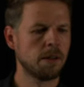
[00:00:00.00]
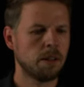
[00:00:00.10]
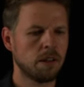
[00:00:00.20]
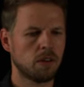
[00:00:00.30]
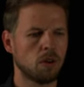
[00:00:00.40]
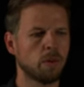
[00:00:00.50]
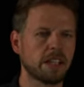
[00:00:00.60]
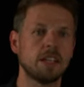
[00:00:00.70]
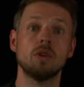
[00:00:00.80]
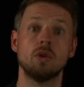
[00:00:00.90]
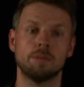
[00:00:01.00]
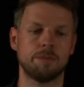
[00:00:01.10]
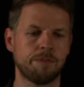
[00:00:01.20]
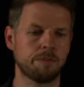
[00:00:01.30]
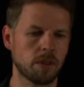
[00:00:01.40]
So what can you do?
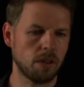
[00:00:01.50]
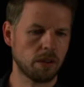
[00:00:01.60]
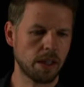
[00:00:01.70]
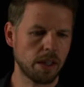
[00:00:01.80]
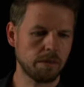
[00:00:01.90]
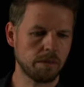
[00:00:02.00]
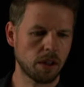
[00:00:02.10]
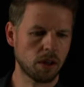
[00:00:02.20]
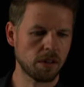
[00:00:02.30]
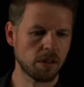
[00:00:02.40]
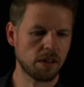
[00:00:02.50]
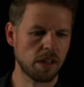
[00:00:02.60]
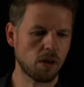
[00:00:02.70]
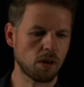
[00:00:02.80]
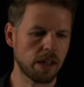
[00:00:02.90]
Okay, the question is
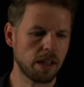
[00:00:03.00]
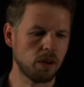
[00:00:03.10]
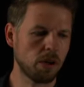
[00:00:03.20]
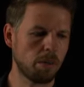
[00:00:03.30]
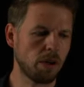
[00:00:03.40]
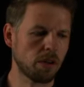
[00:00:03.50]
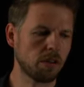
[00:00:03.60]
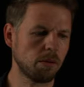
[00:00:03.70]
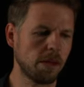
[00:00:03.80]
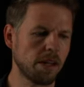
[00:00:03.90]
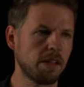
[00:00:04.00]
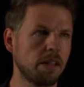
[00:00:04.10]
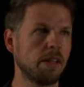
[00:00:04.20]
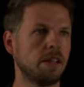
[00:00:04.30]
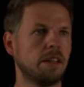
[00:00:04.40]
how can you approximate
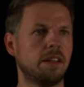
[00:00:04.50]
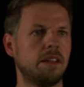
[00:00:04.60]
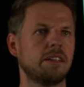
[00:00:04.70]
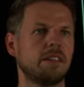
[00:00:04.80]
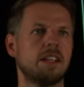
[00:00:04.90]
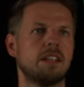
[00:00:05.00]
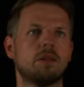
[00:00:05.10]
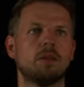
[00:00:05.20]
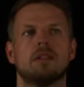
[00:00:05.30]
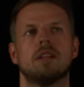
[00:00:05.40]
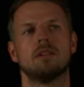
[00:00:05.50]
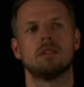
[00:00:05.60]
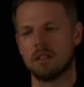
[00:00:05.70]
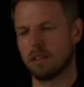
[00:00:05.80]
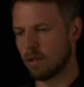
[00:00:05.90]
this integral? No?
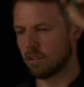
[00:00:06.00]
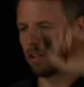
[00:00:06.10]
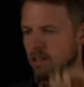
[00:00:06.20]
The, the, question is